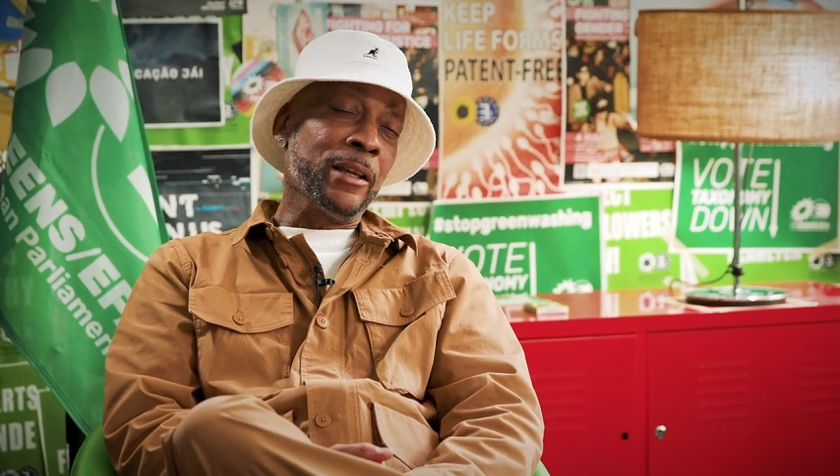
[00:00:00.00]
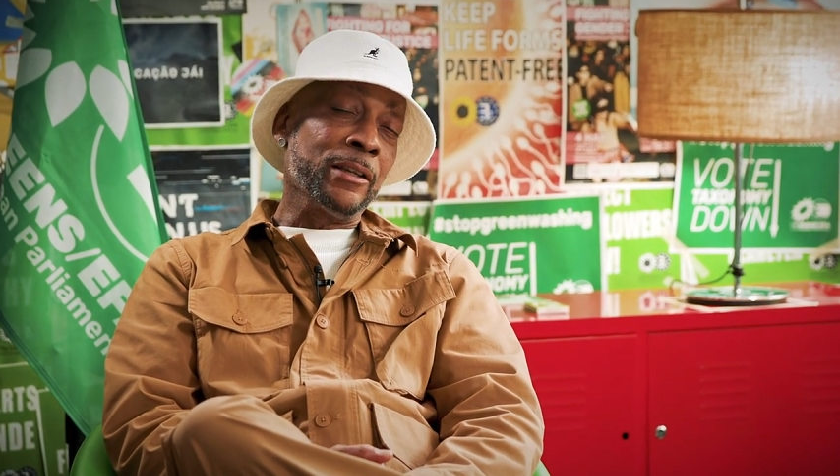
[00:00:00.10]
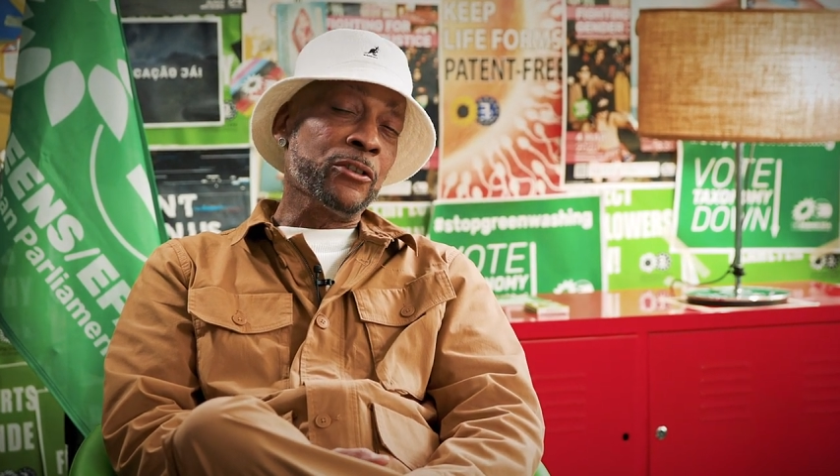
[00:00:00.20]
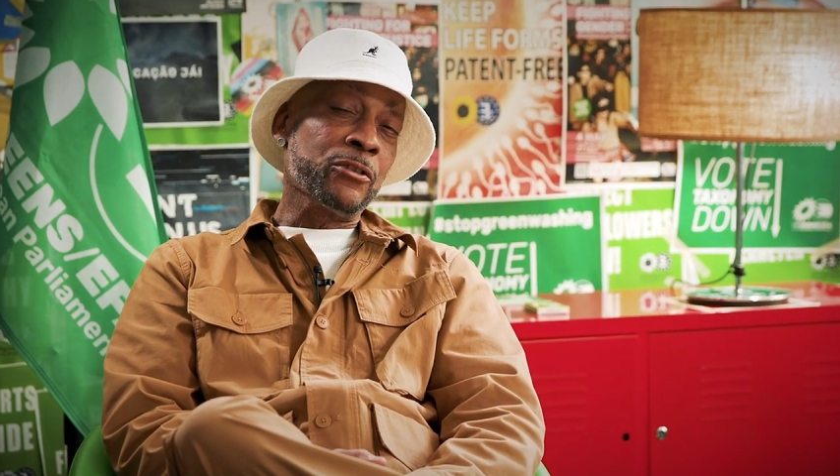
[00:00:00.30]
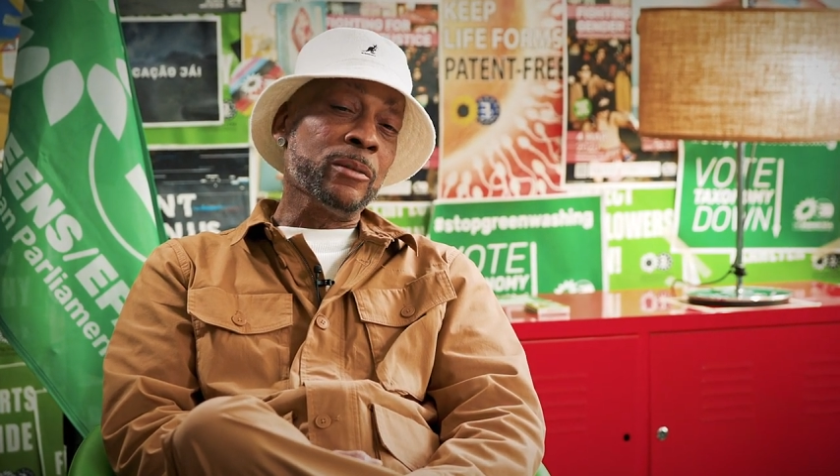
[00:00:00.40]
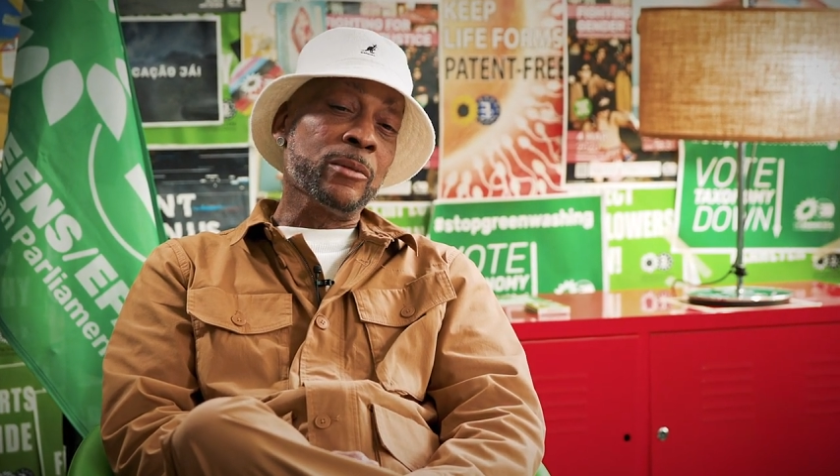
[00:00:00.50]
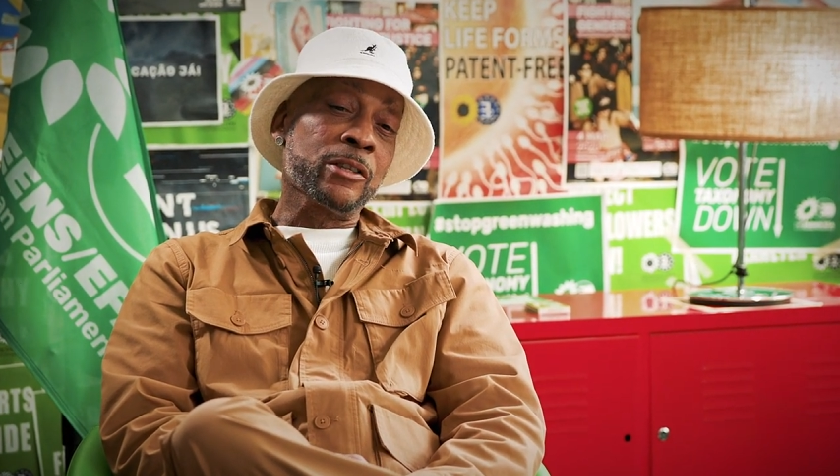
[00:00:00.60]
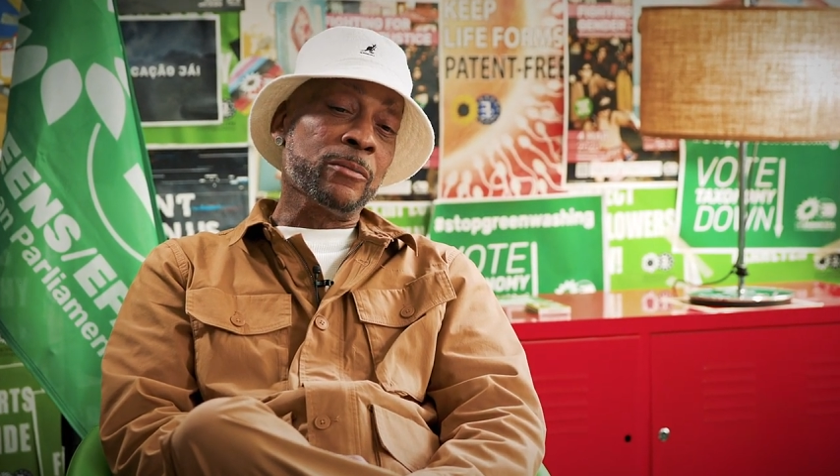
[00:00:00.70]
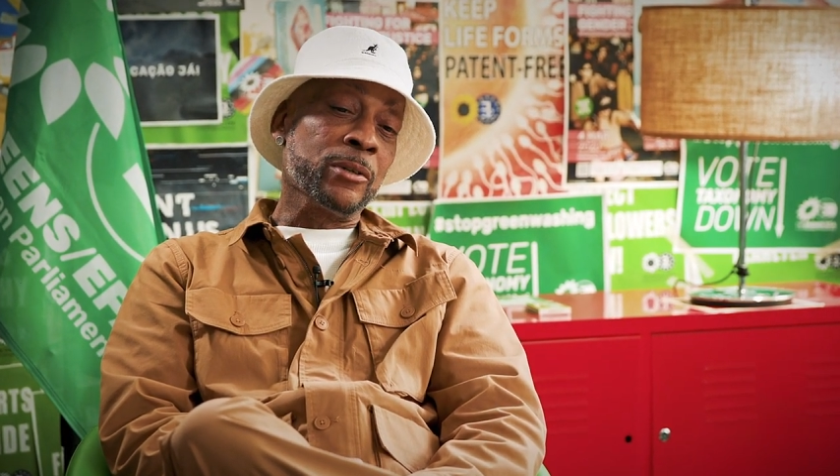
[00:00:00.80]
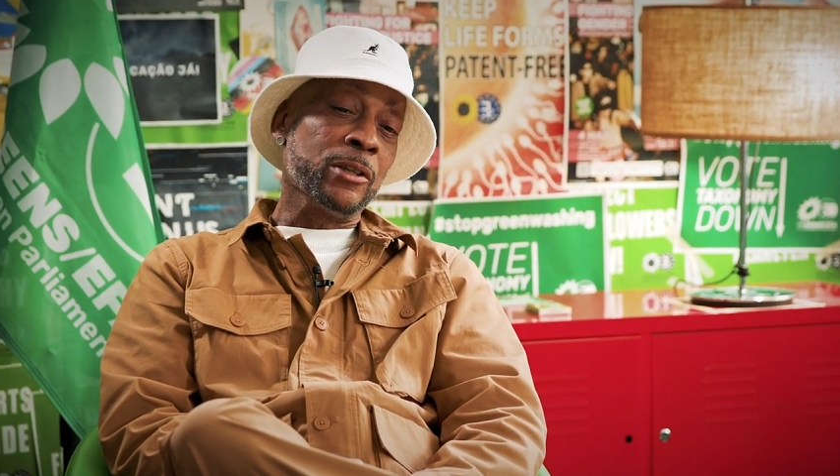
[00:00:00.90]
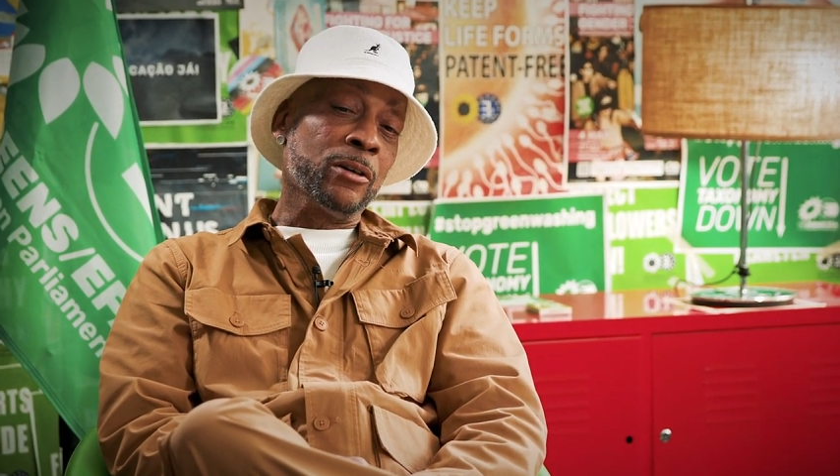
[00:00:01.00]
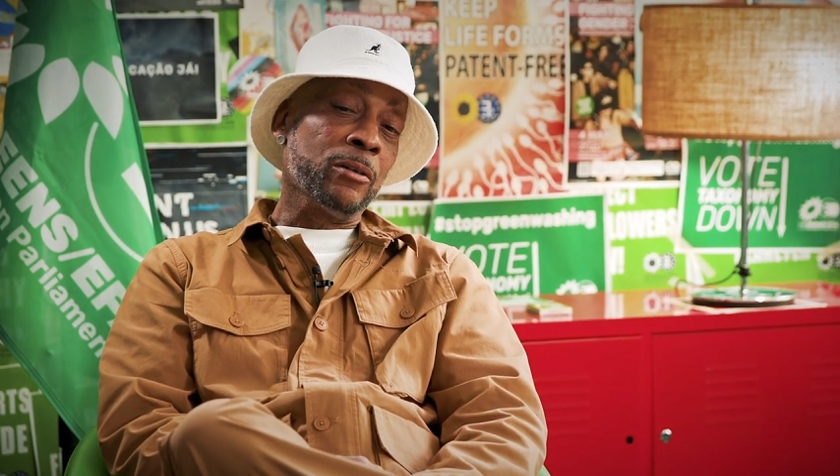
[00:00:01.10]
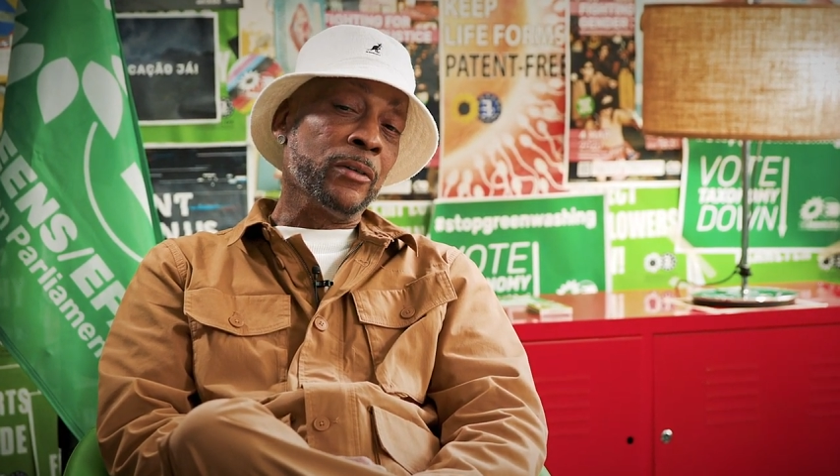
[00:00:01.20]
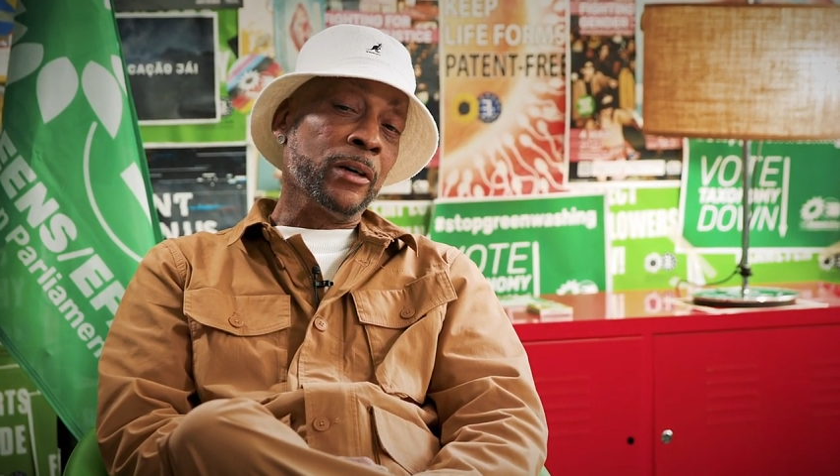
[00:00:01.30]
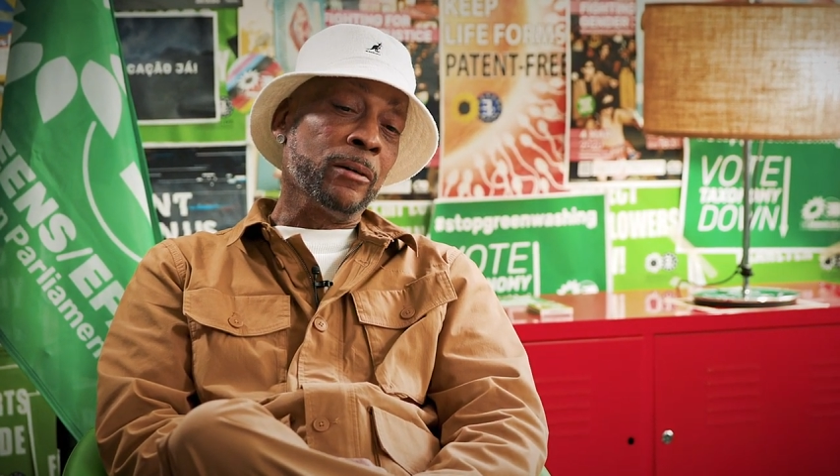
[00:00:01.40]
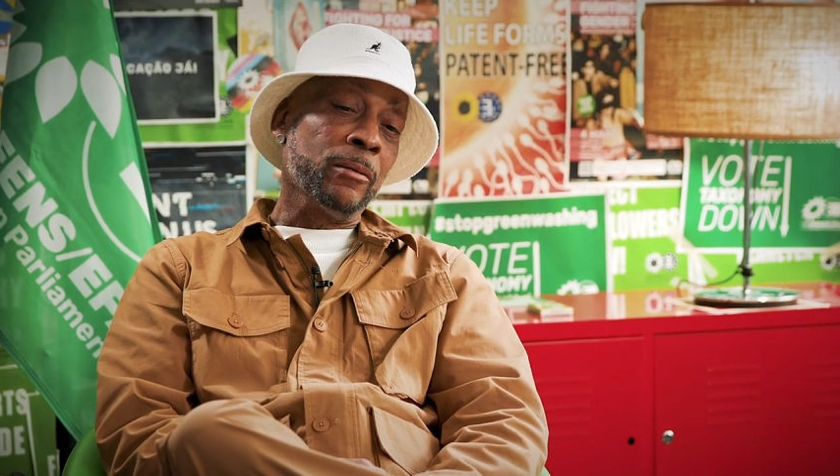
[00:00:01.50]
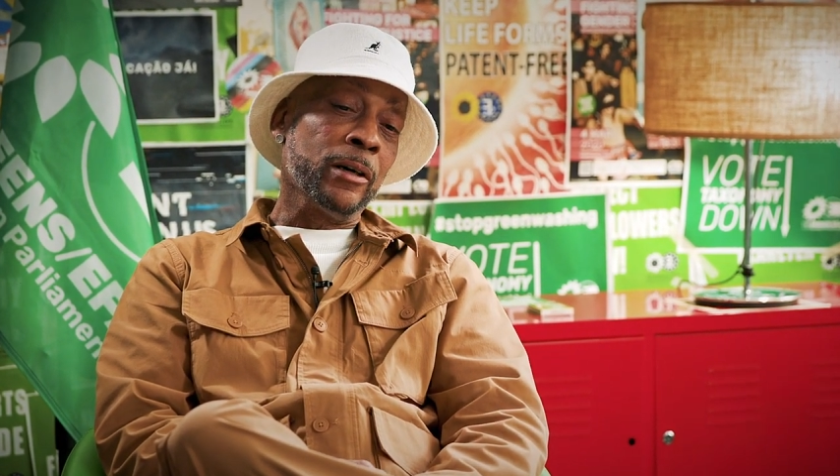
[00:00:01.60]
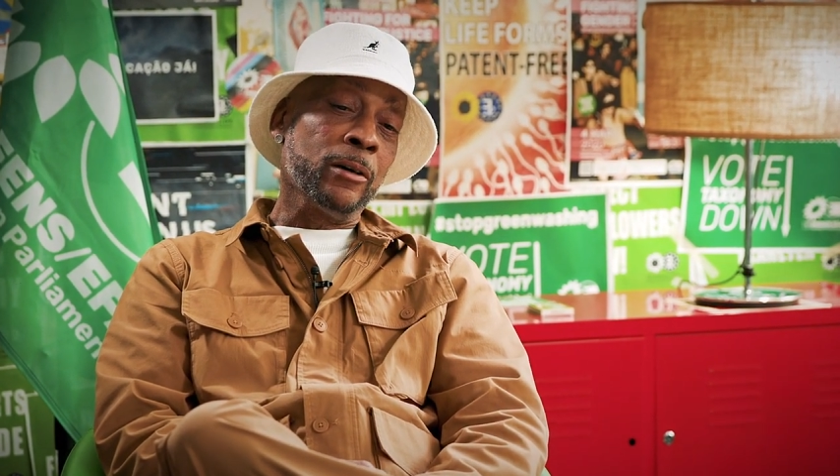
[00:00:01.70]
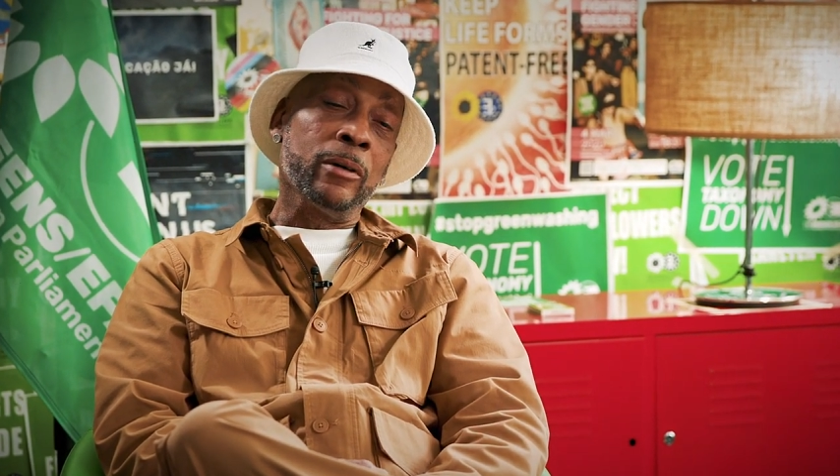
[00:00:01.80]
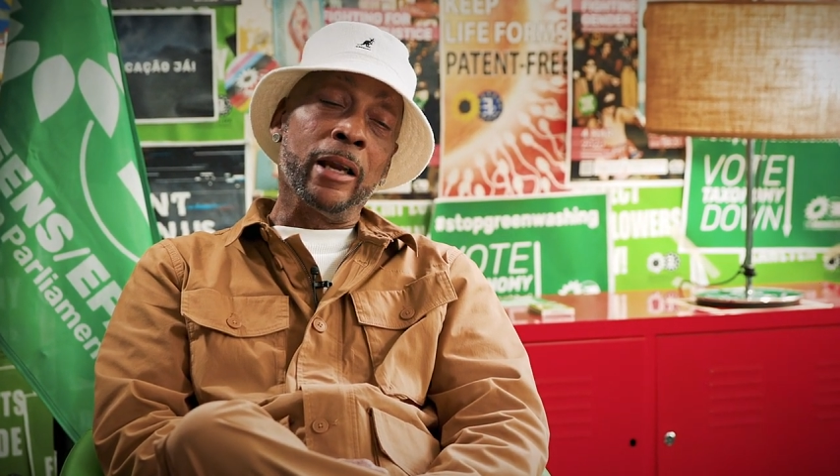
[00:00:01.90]
and the treatments have been going very
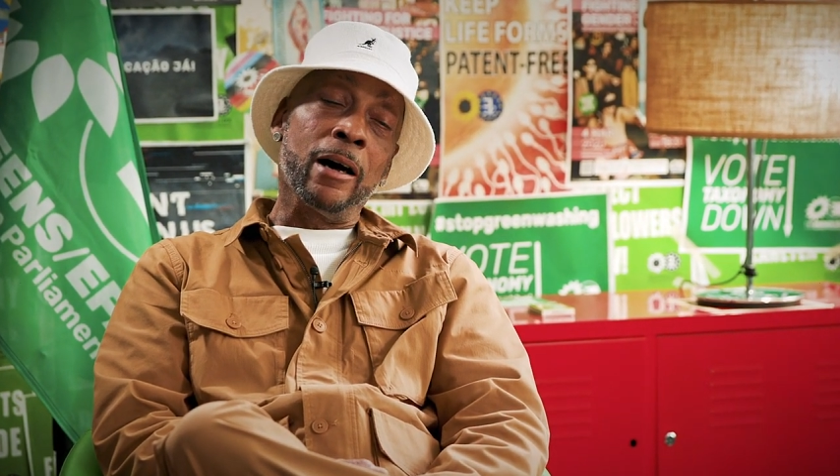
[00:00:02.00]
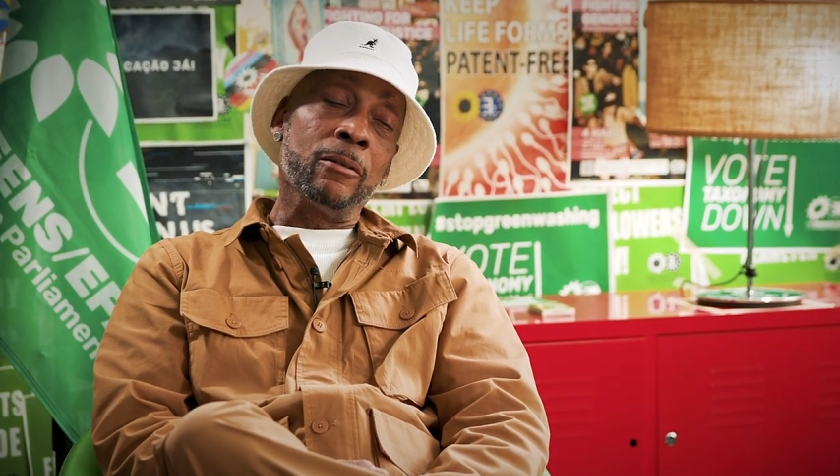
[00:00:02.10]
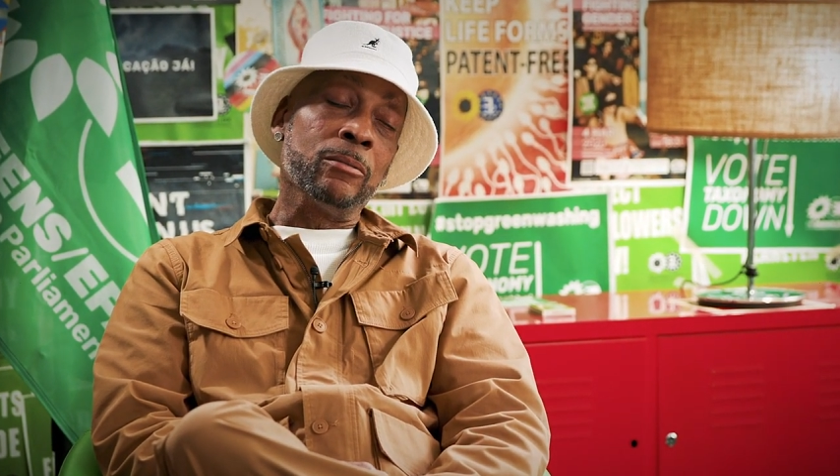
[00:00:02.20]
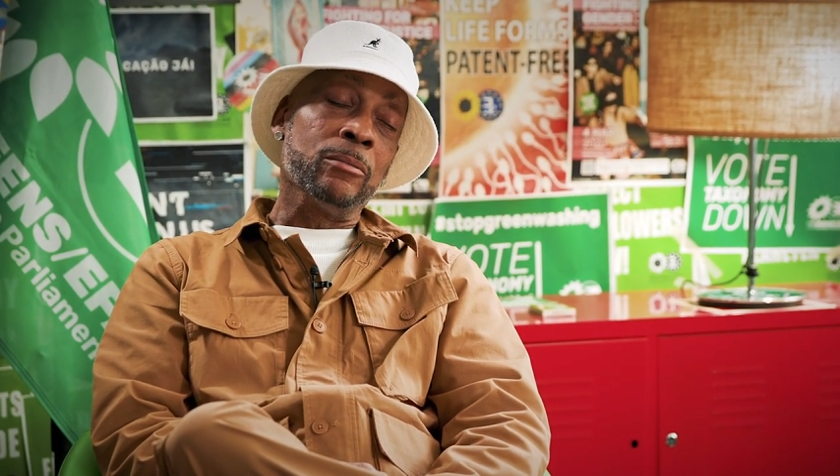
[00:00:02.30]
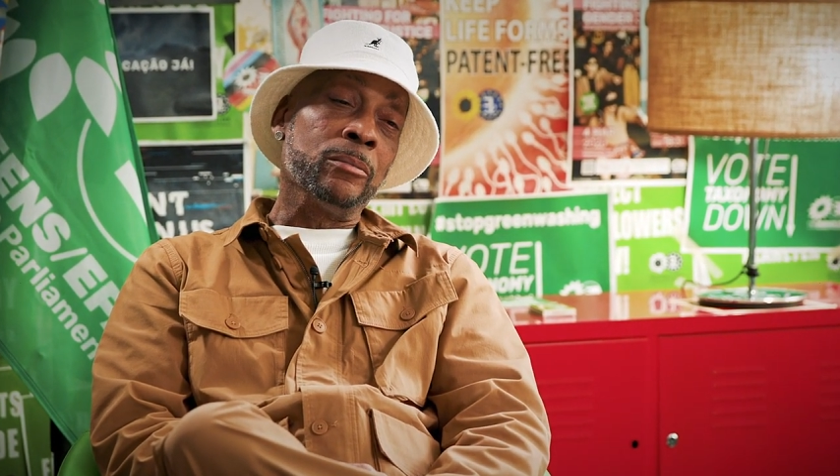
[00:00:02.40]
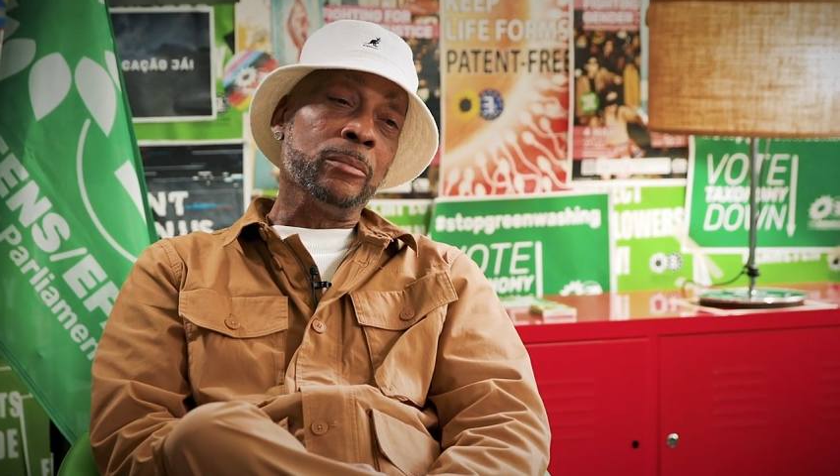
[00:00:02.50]
well without